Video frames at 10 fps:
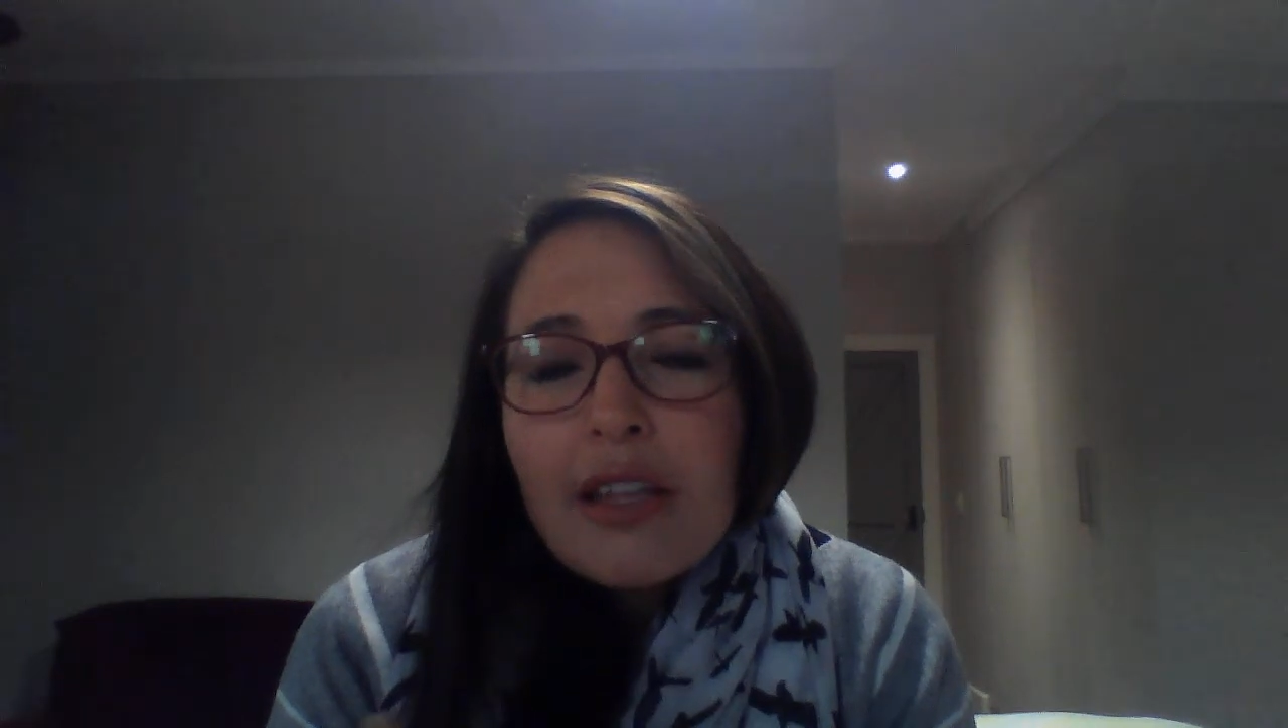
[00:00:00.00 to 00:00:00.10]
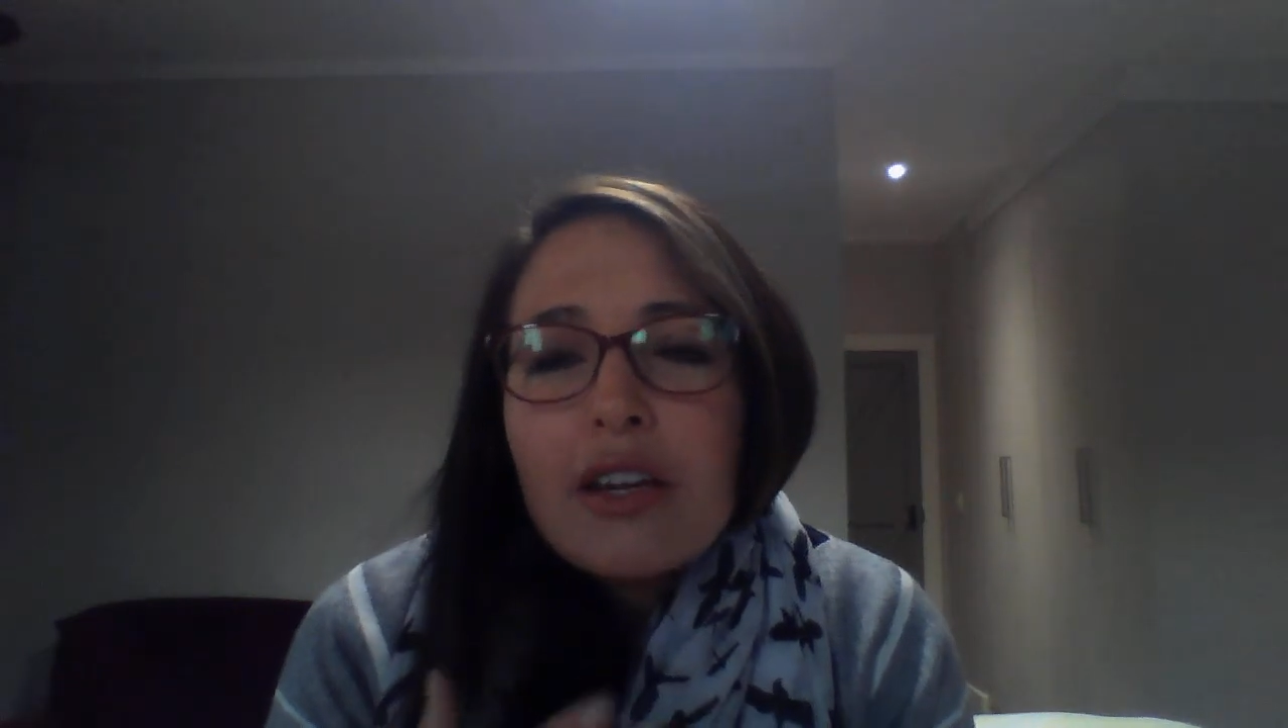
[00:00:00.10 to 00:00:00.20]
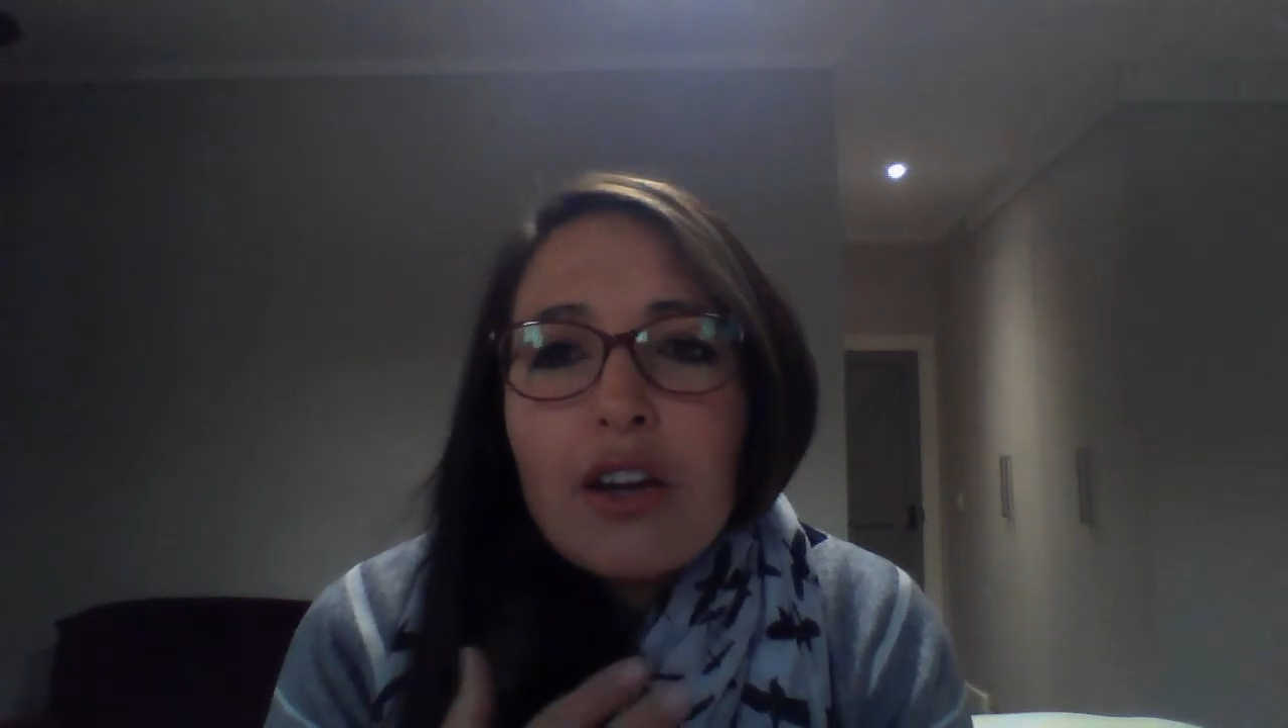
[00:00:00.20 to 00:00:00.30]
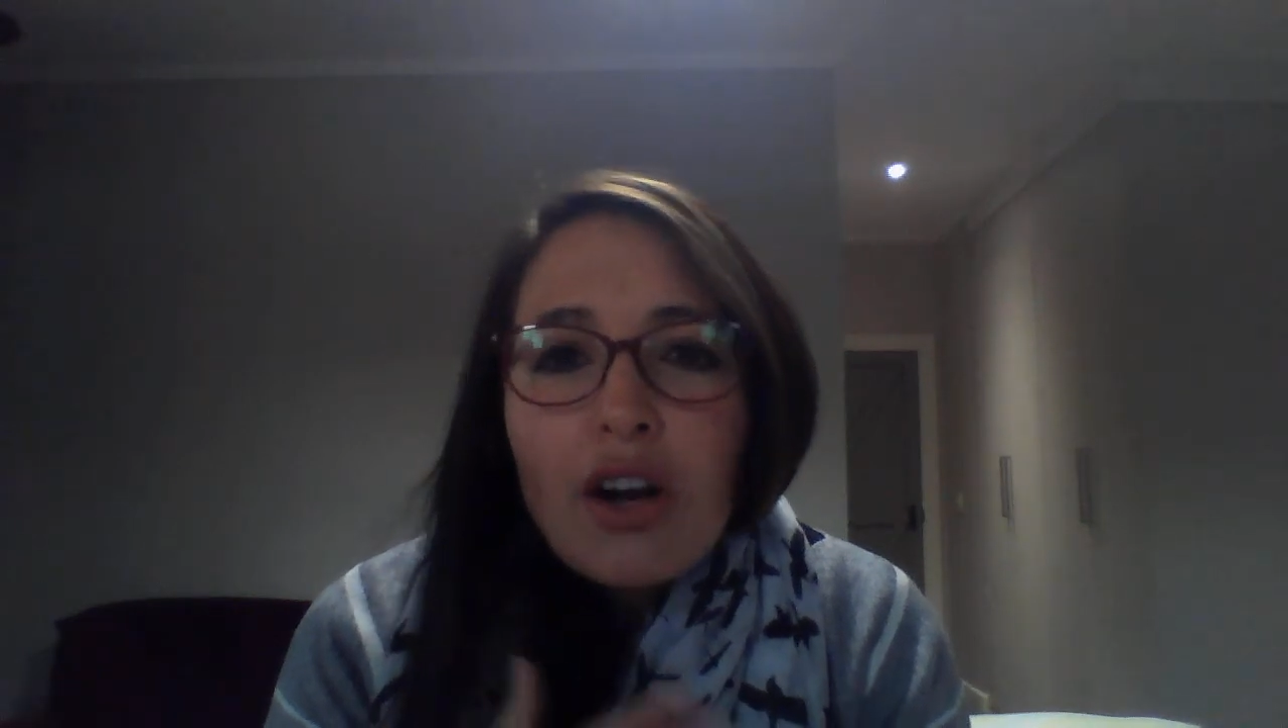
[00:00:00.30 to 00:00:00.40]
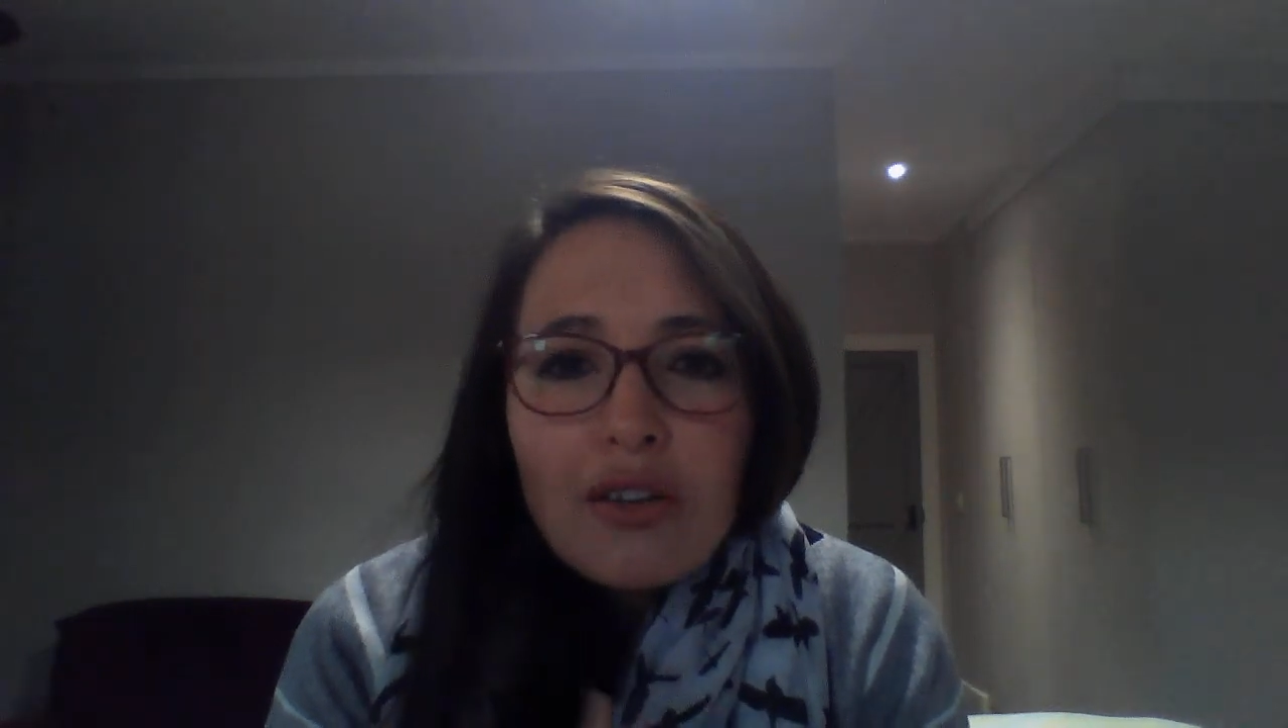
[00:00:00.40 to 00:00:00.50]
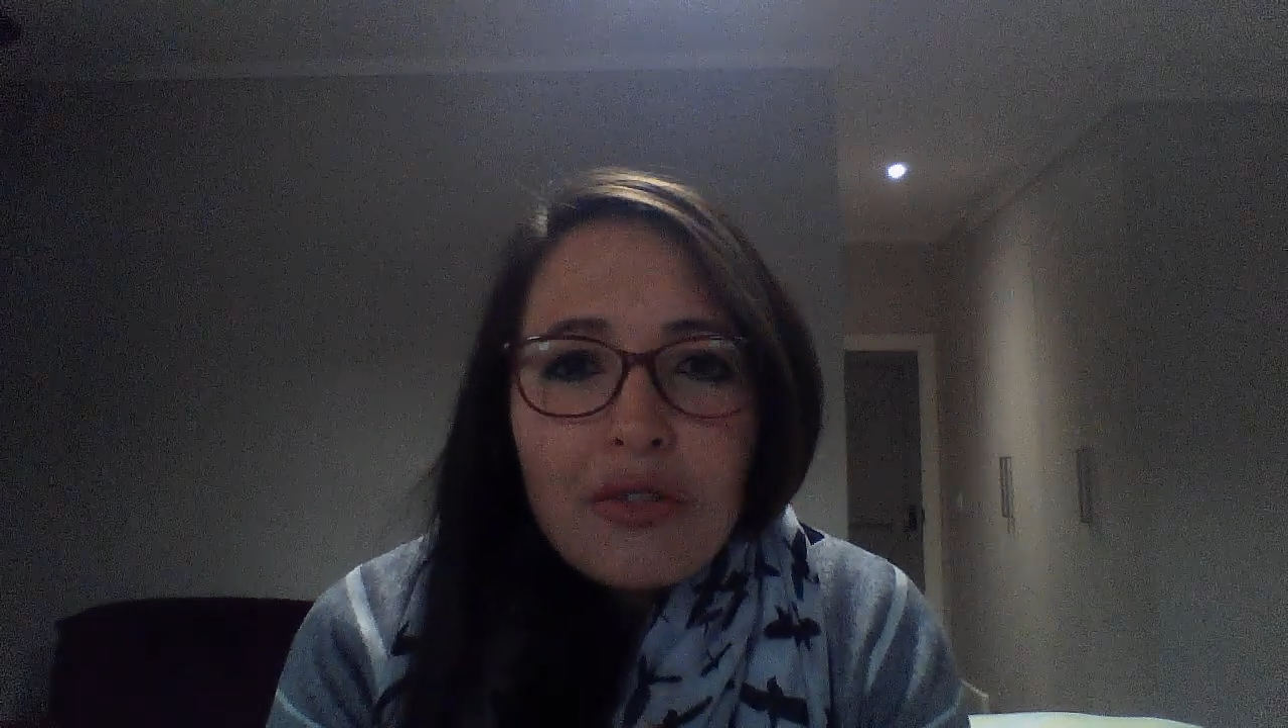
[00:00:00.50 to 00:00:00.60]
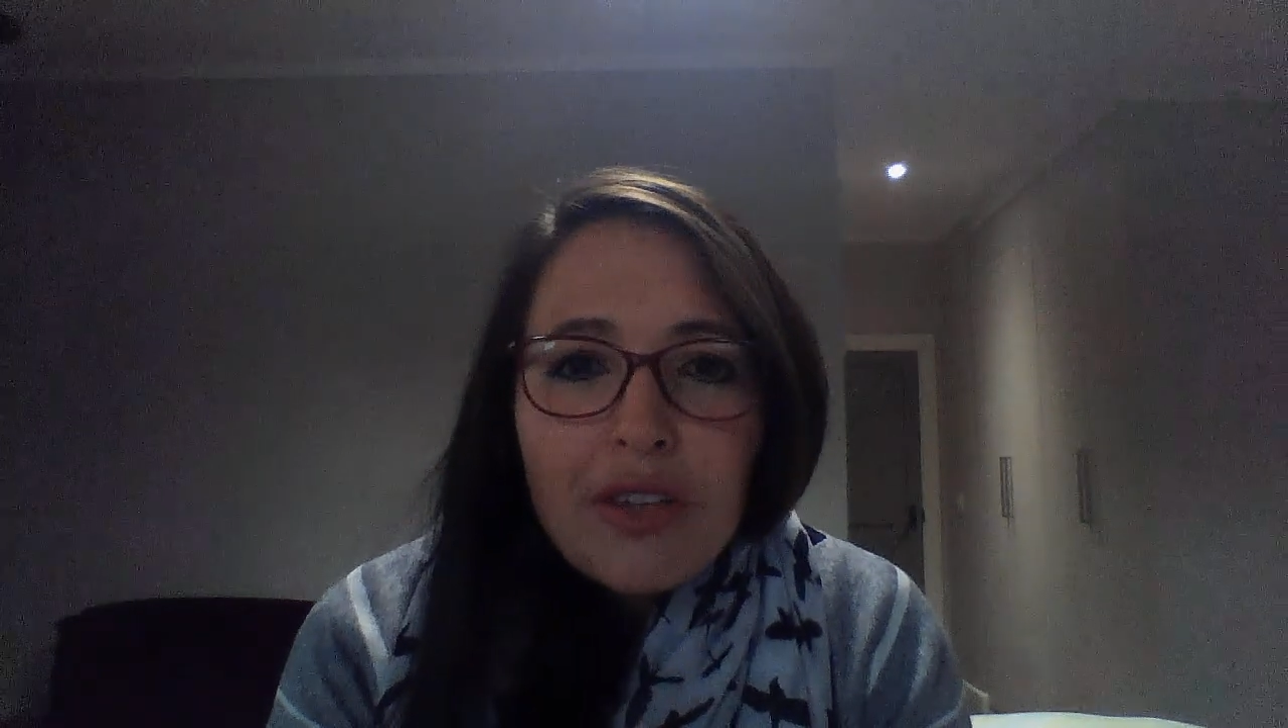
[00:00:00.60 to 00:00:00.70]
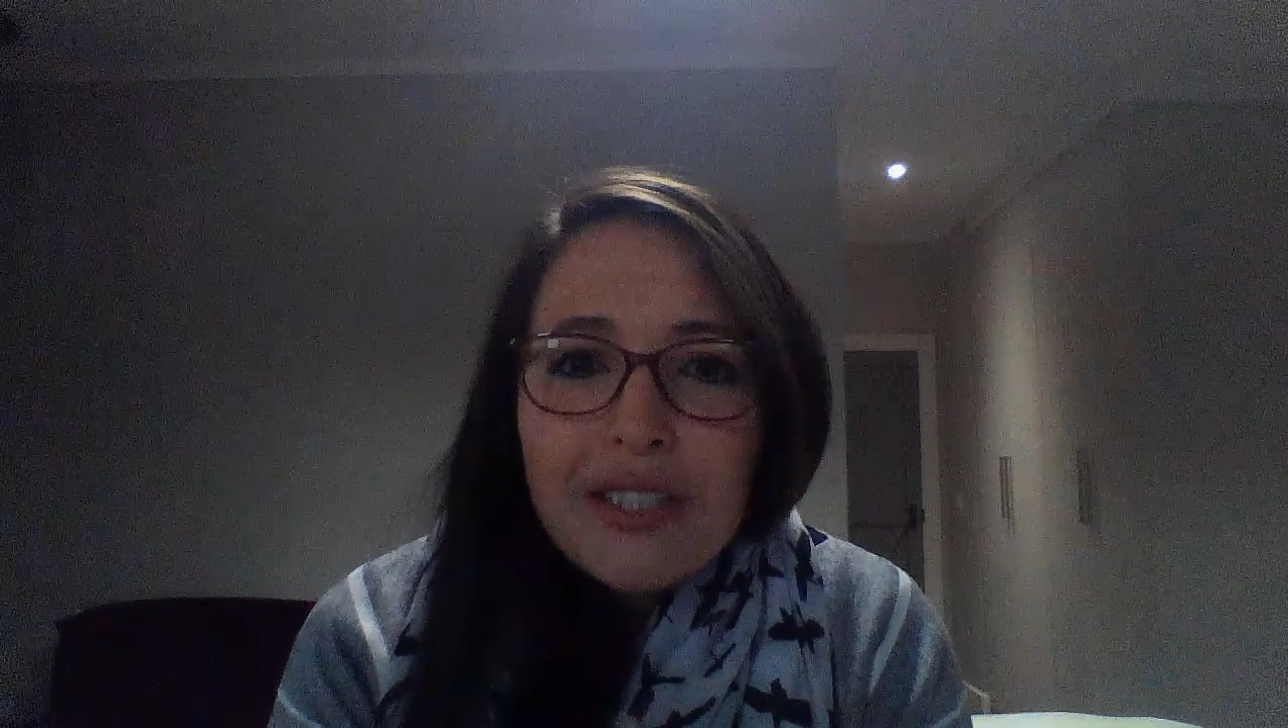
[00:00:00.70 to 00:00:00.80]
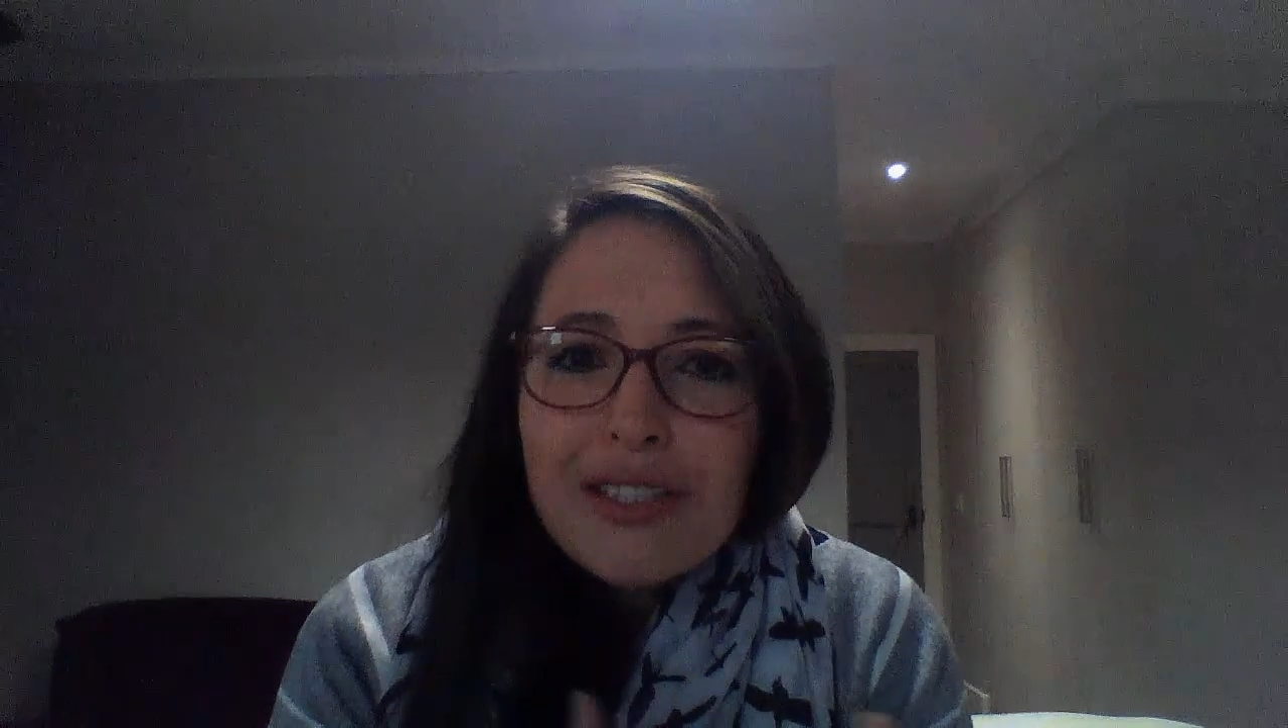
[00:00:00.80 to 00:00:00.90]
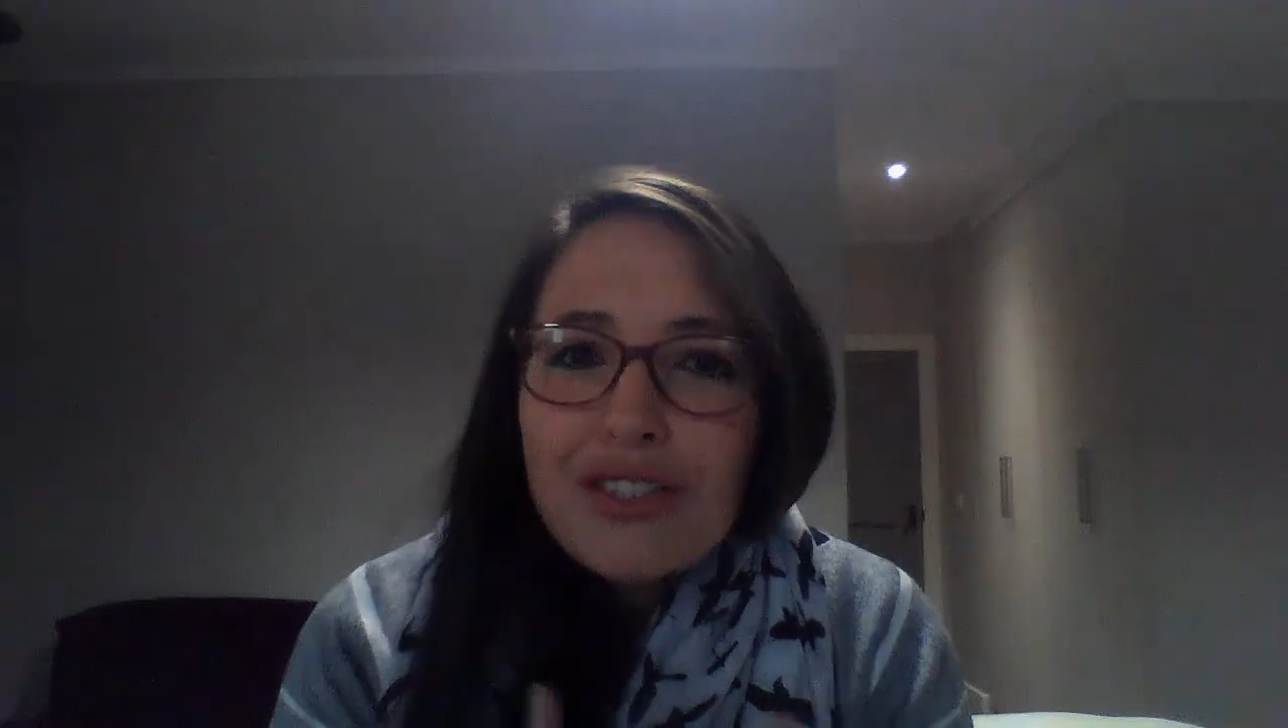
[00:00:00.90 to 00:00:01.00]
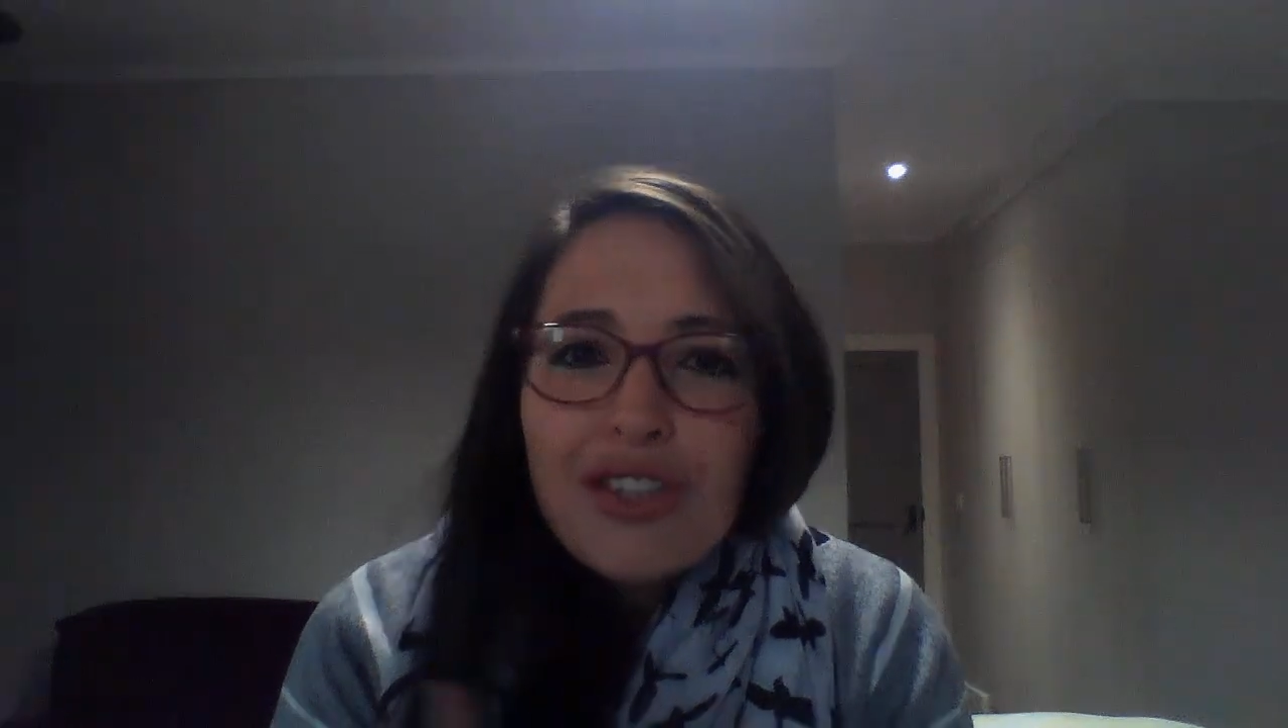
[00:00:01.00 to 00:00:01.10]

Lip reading: that a conflict is